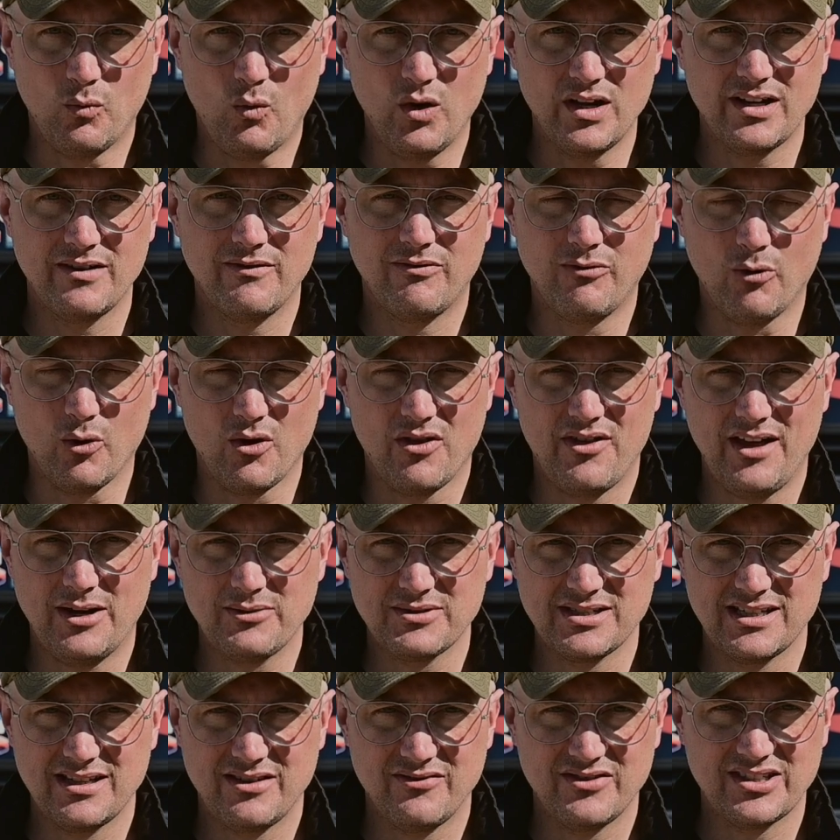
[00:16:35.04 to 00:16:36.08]

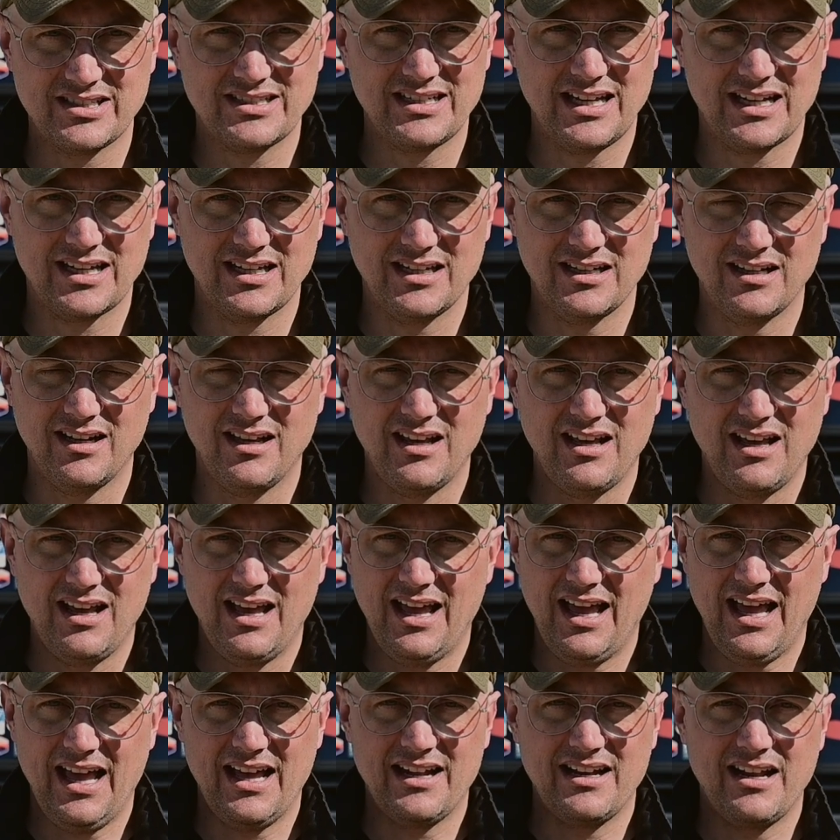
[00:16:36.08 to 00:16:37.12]
1/4,000th of a second
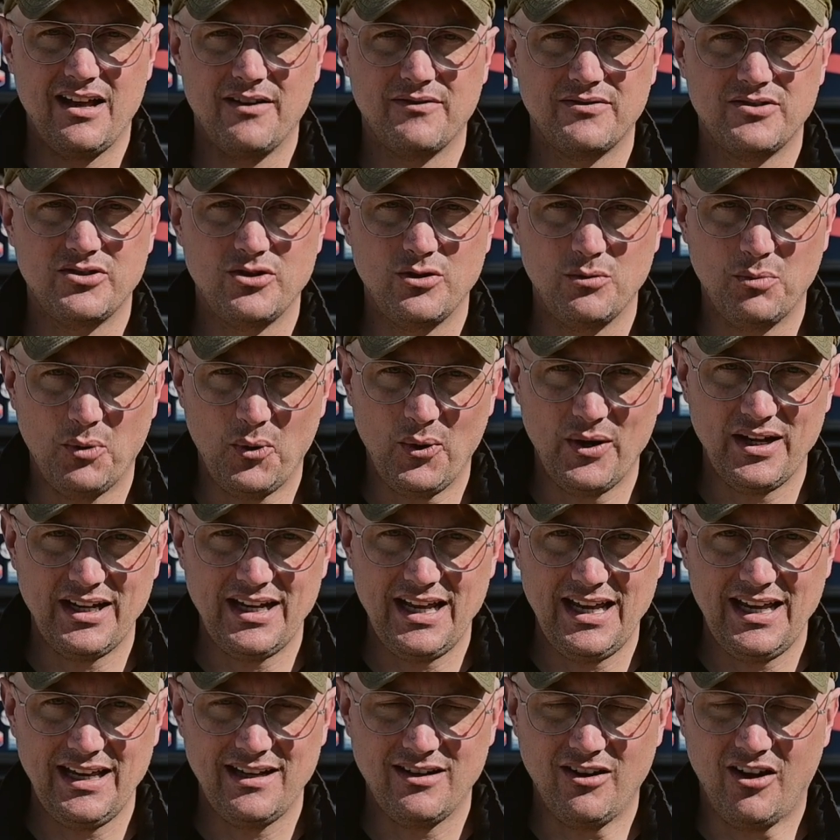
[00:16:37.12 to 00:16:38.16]
at
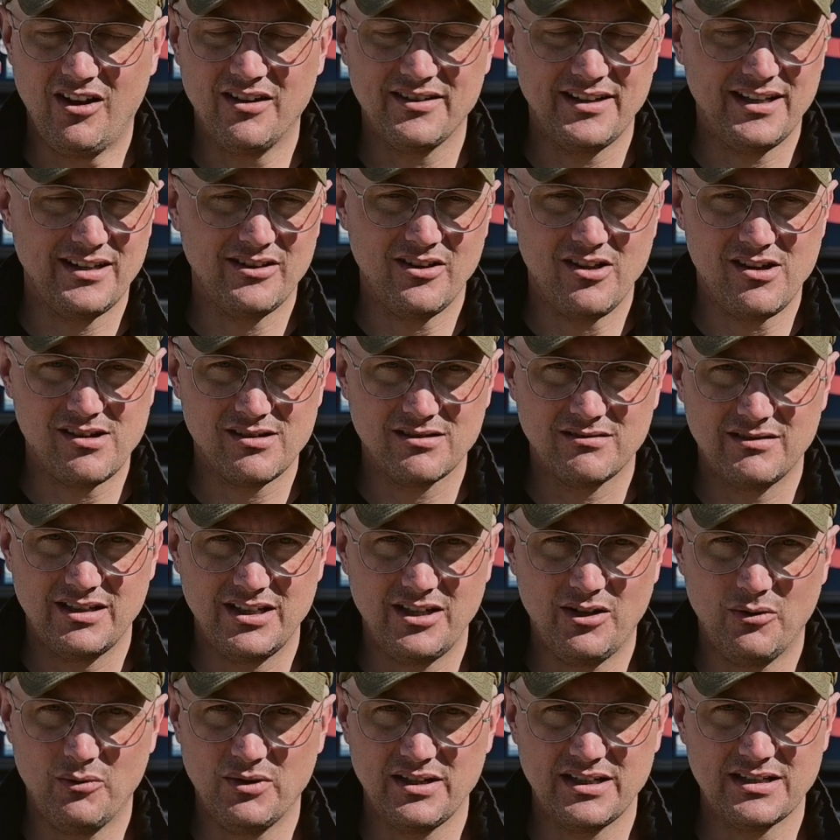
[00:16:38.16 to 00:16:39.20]
f2.8 all day long, you
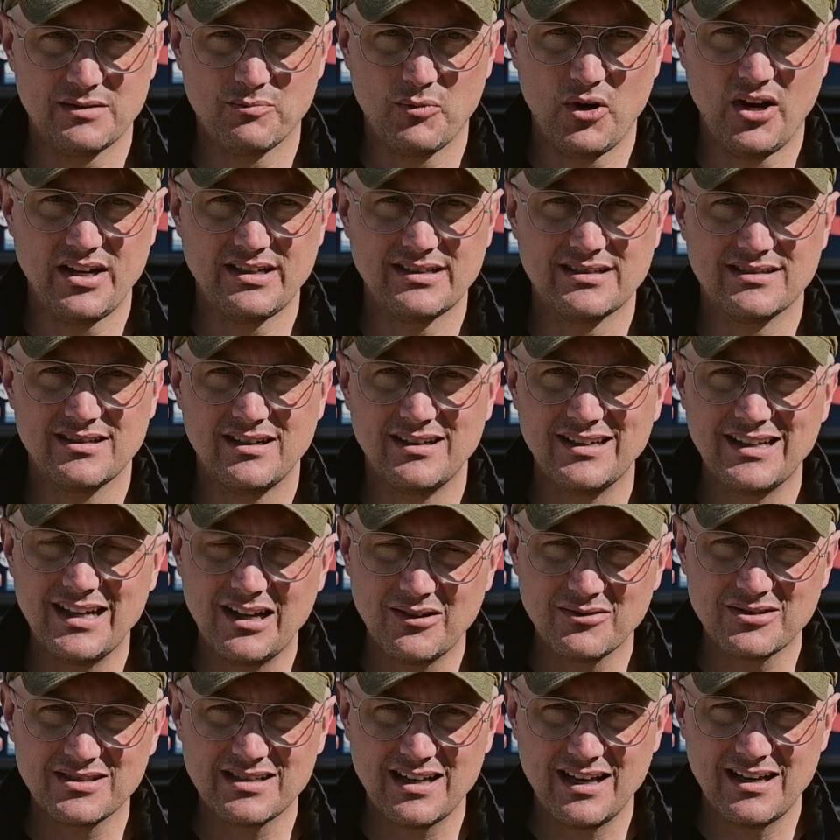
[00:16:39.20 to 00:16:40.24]
know, when it's bright and sunny
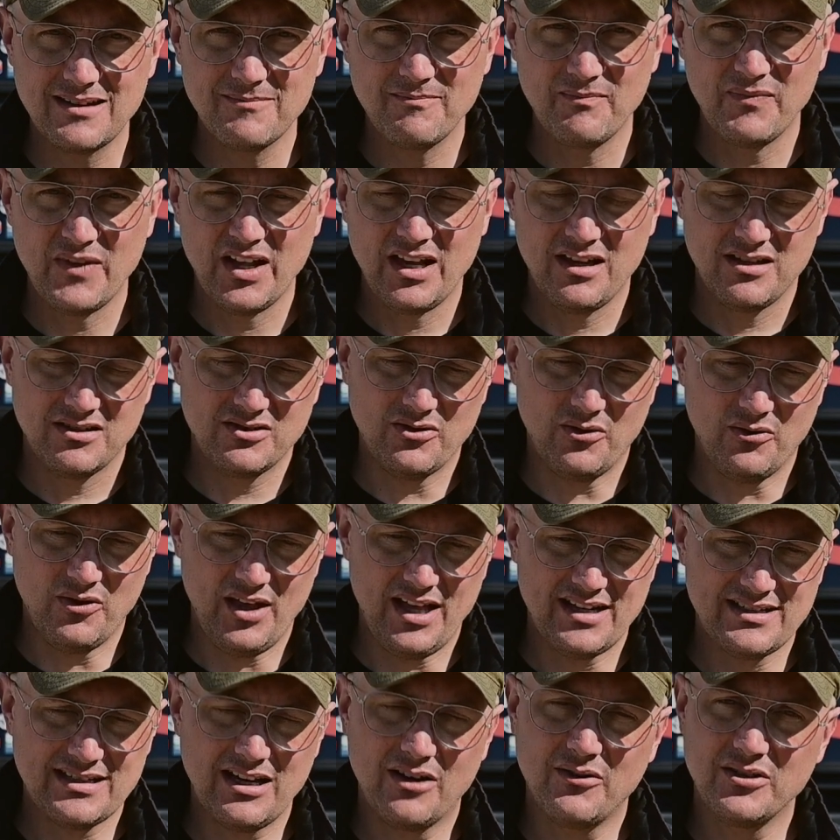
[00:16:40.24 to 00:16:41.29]
outside. So
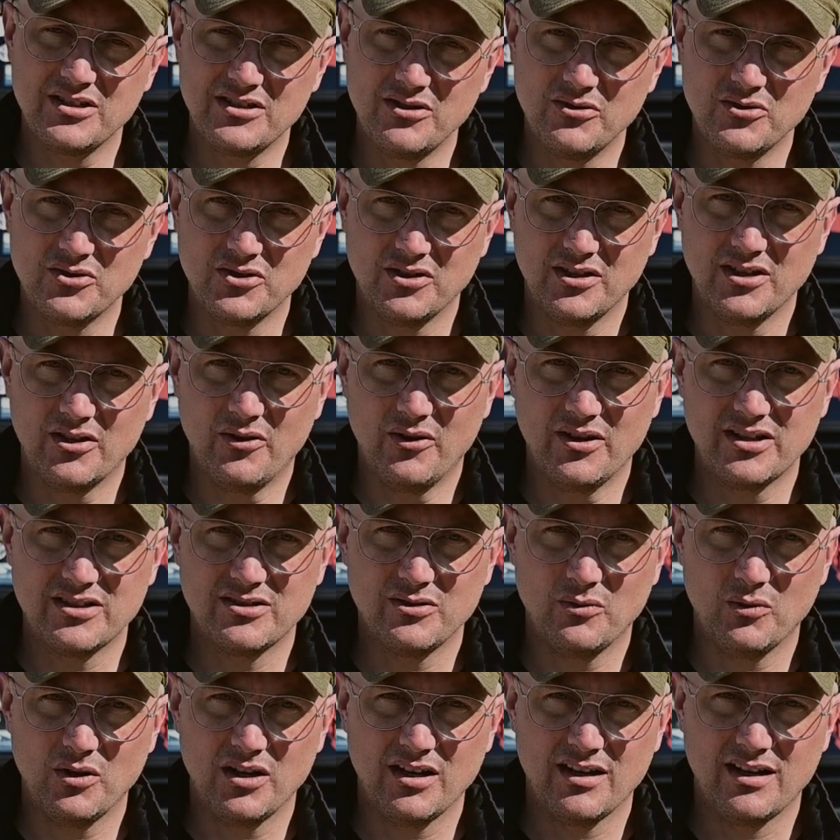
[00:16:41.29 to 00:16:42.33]
that's how it's usually going
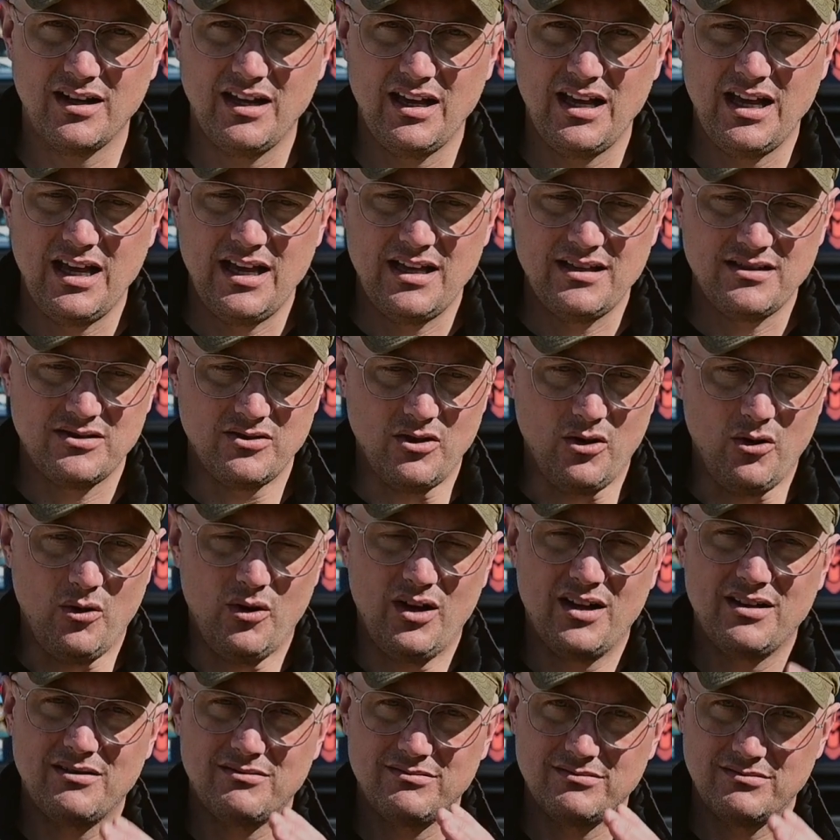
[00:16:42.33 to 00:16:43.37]
to work. So
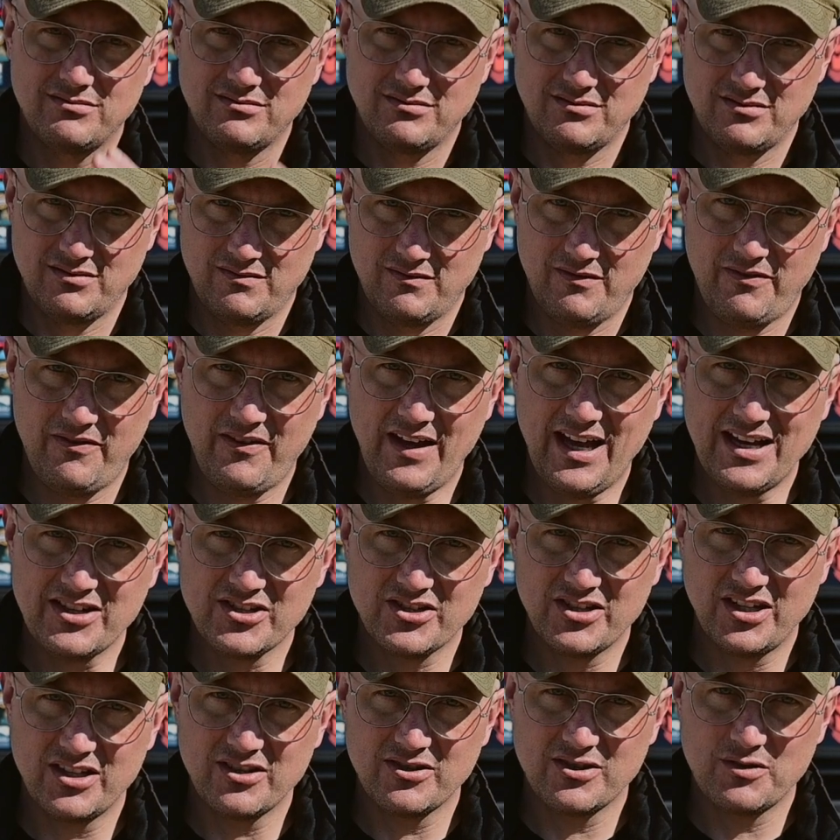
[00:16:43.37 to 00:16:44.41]
fast
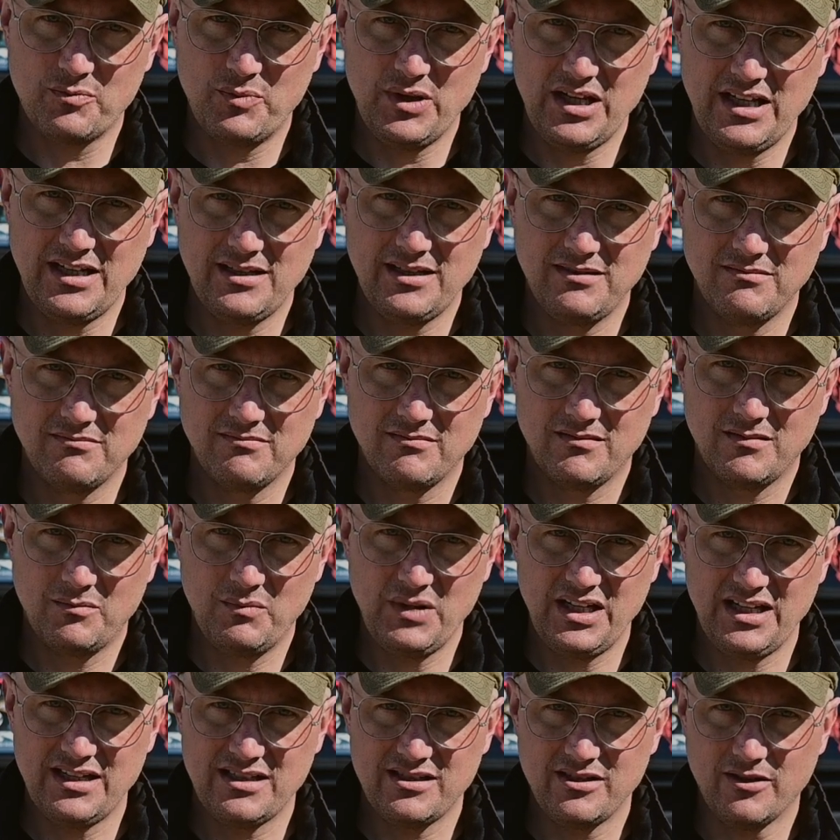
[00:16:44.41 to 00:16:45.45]
shutter speed
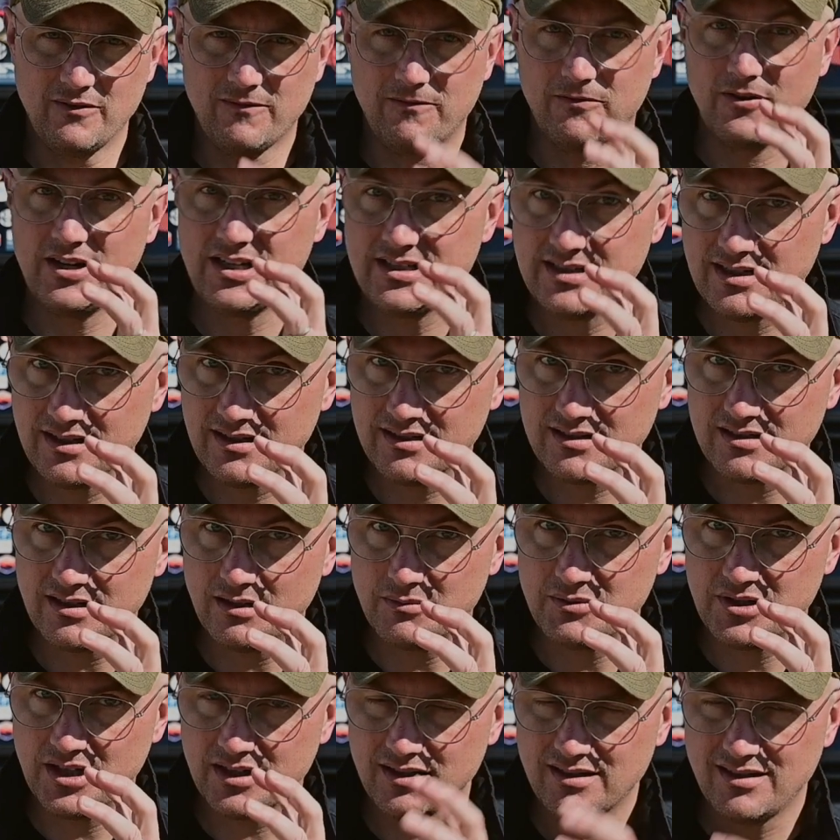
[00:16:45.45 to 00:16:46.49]
means you're freezing the
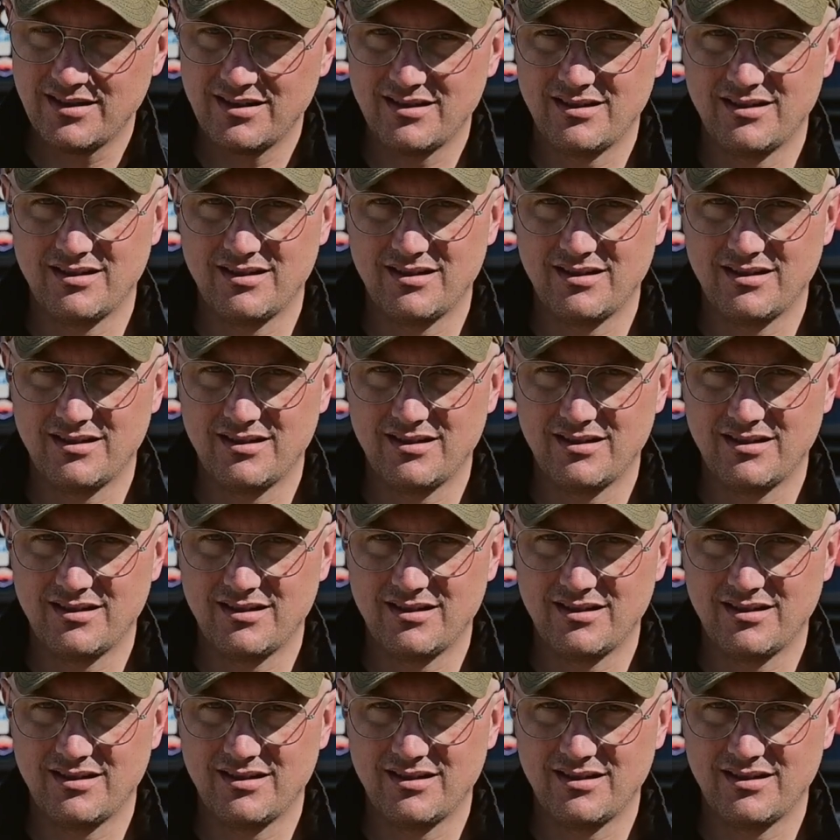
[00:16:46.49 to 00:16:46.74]
subject.